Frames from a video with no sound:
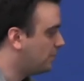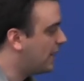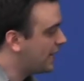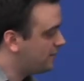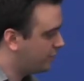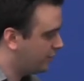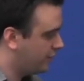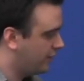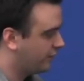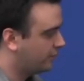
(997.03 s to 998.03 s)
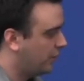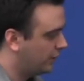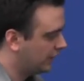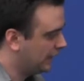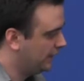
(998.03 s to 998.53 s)
My printer is
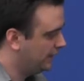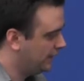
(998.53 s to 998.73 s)
smaller.